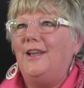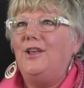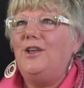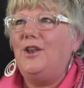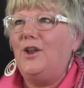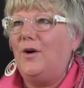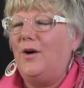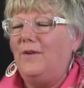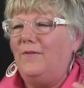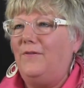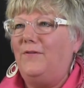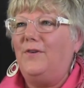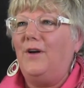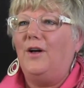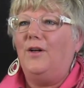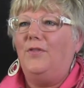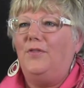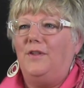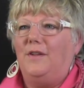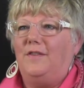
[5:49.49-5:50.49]
You know, I
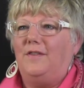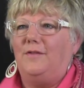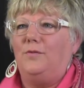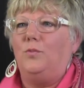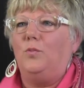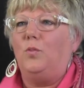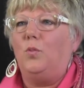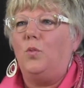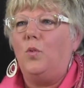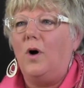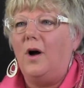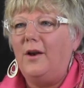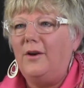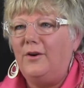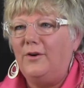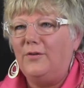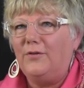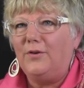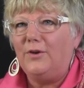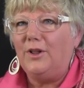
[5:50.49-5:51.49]
felt this
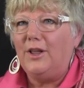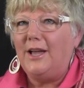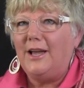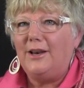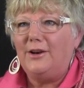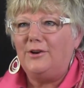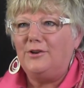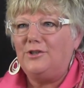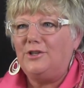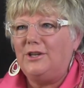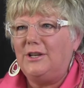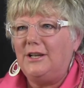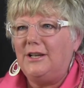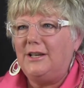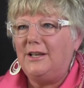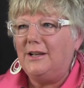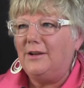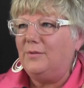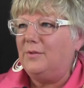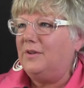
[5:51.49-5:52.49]
wonderful
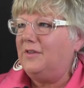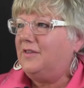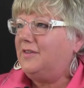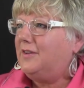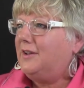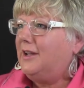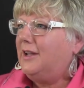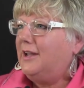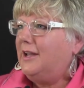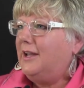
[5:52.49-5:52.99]
energy. It was